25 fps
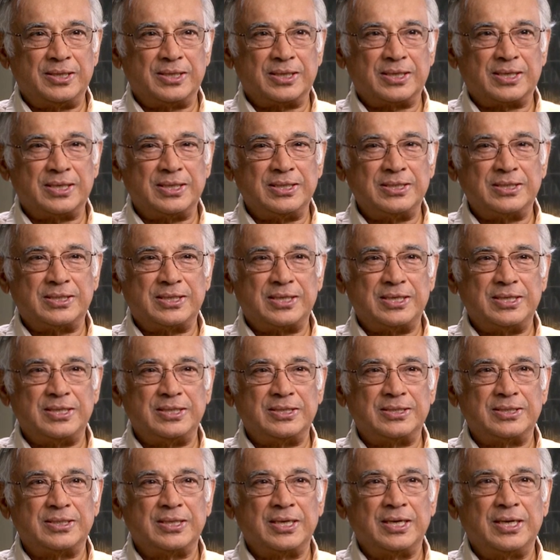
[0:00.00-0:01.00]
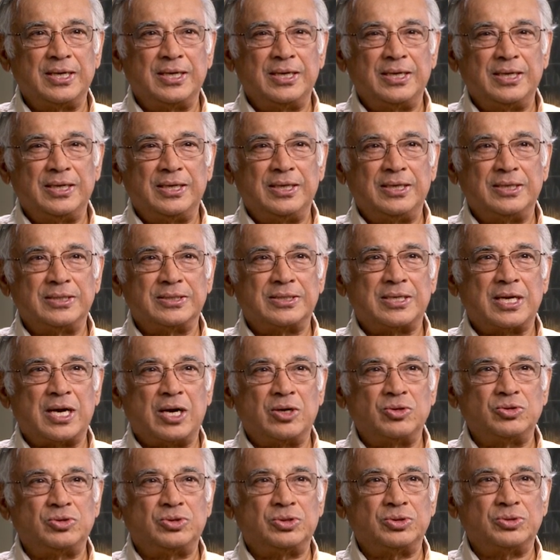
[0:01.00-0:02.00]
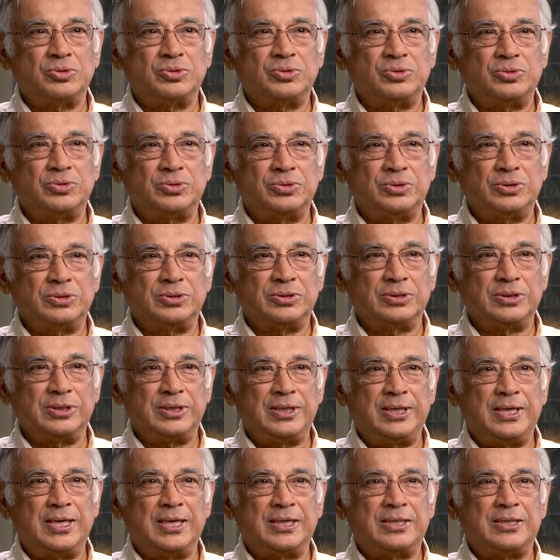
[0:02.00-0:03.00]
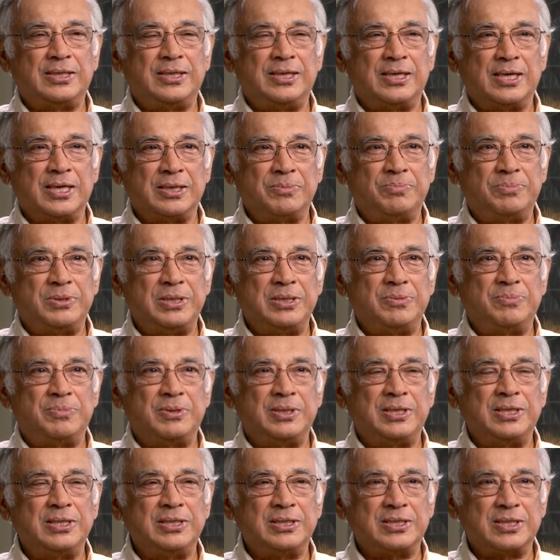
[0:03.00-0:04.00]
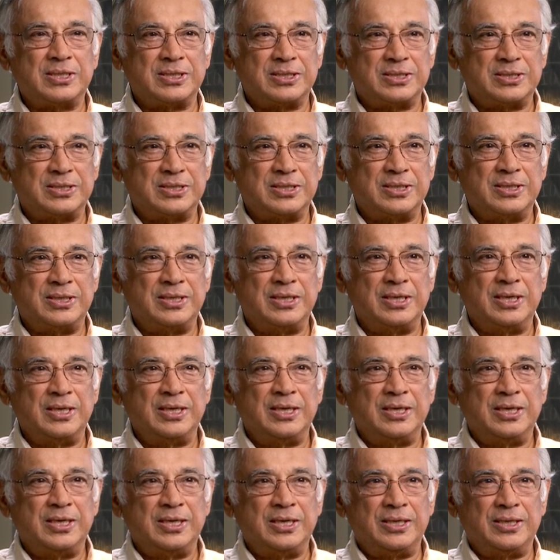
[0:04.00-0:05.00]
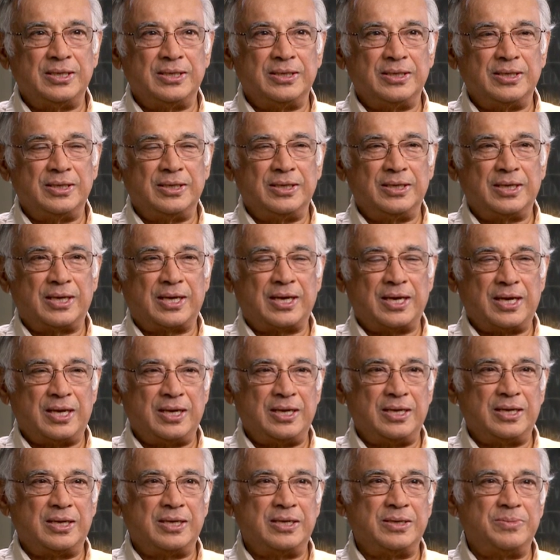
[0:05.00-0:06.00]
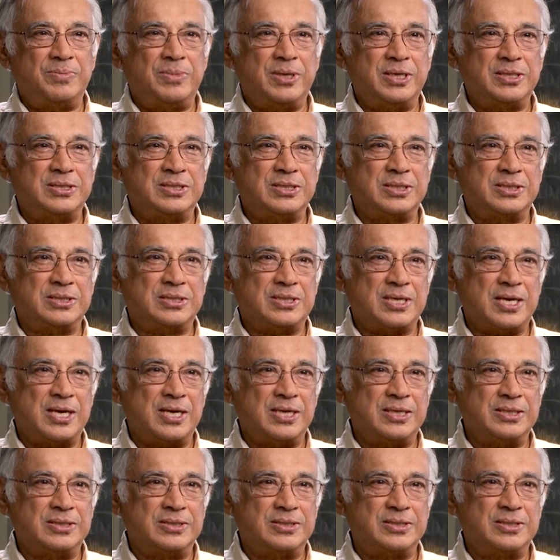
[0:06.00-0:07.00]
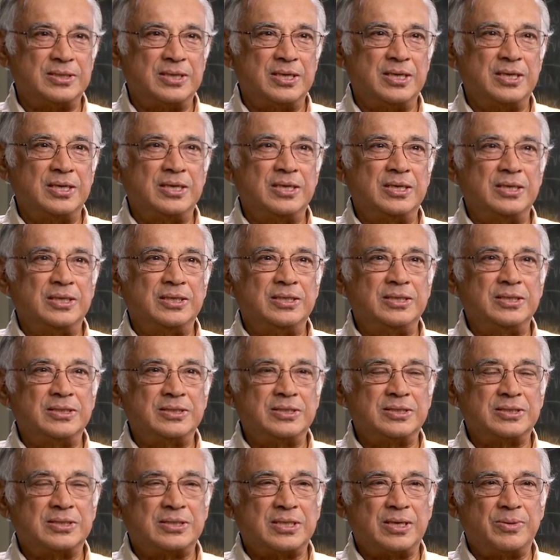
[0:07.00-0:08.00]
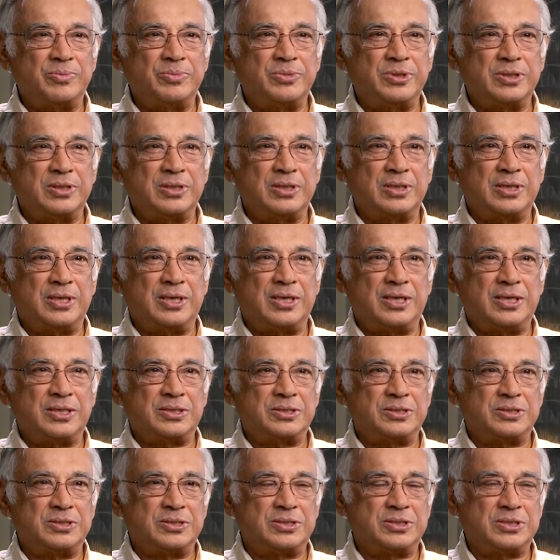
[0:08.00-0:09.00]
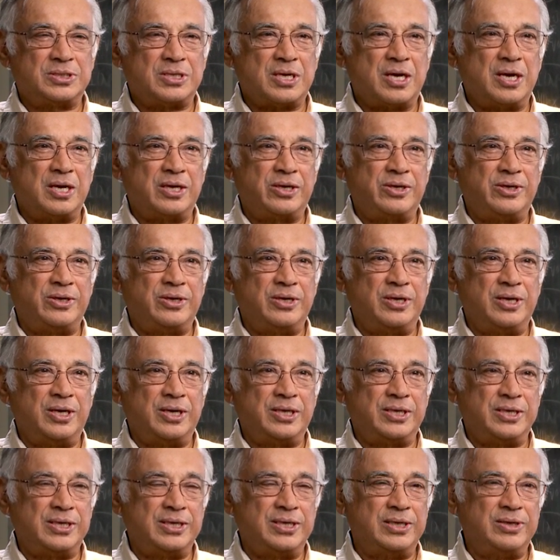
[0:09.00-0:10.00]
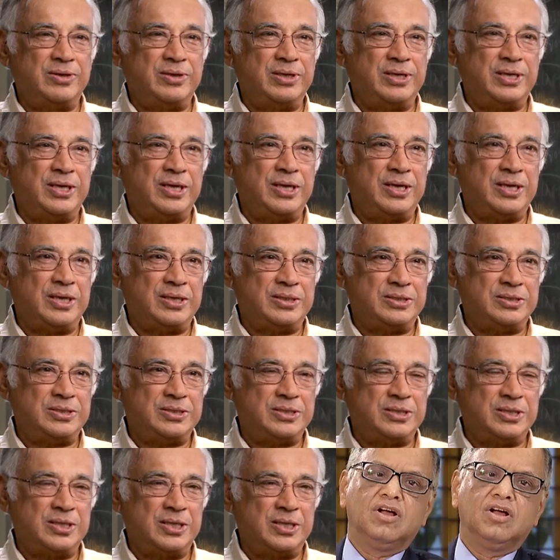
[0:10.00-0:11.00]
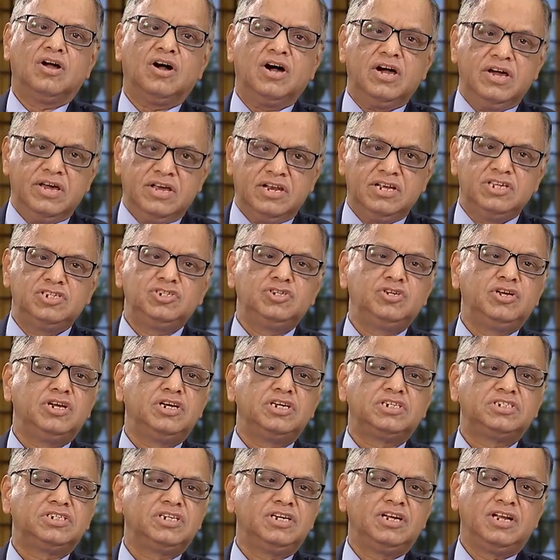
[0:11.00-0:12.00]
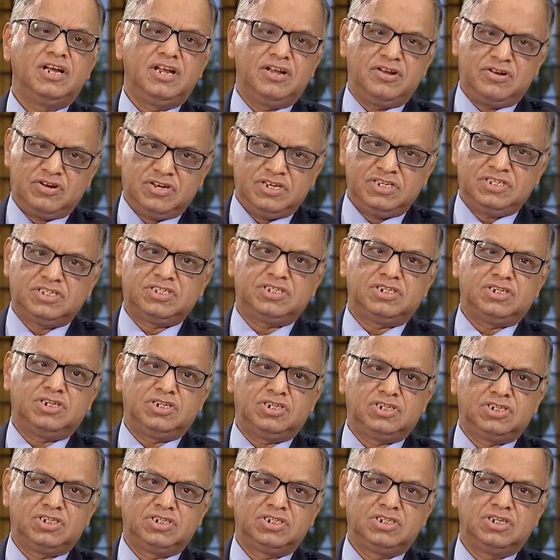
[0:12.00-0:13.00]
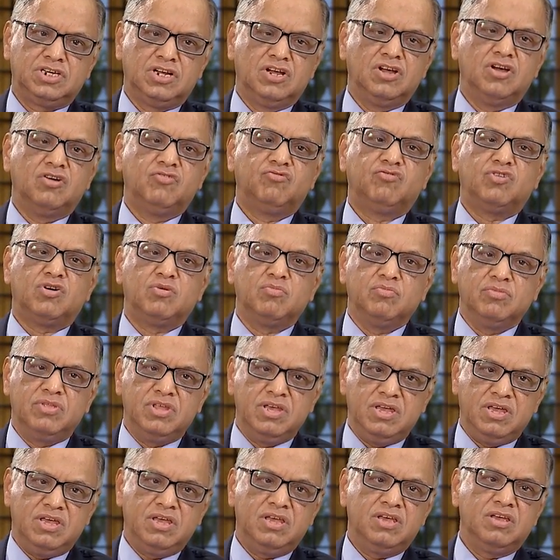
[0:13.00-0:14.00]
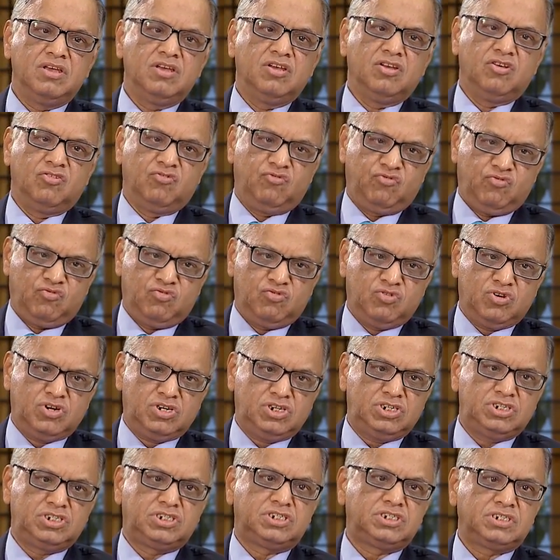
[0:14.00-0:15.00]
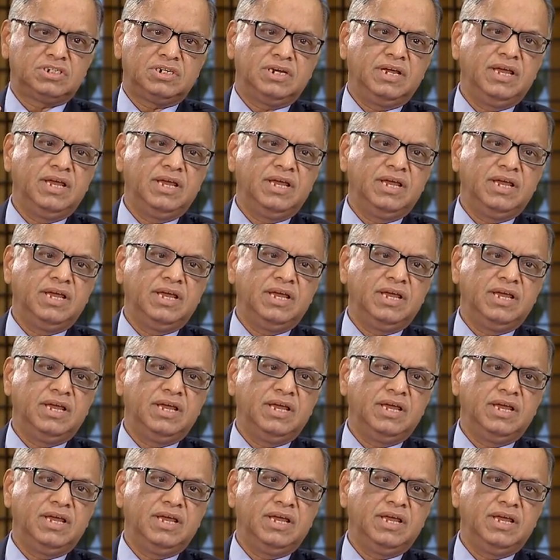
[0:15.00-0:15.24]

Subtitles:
other countries is how to get the young people interested in a career in basic science. This is something that has to start at an early age. Higher education and research form the first